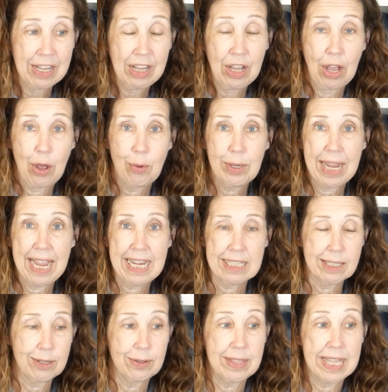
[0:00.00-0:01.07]
Okay, so
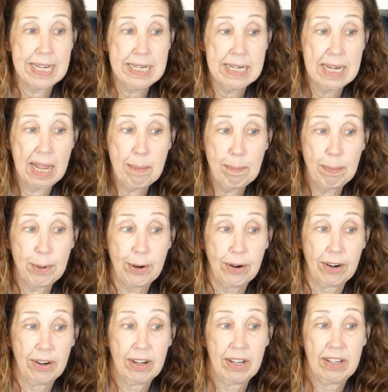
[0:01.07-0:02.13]
the number
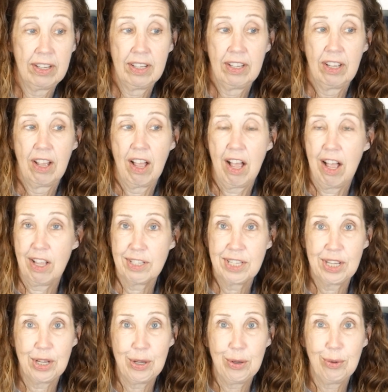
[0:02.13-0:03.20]

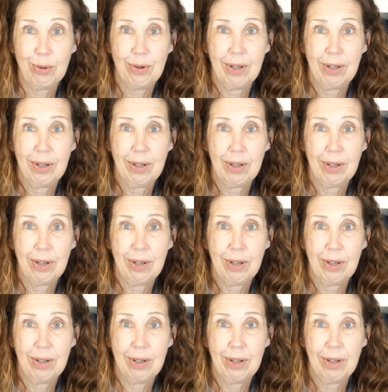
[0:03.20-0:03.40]
also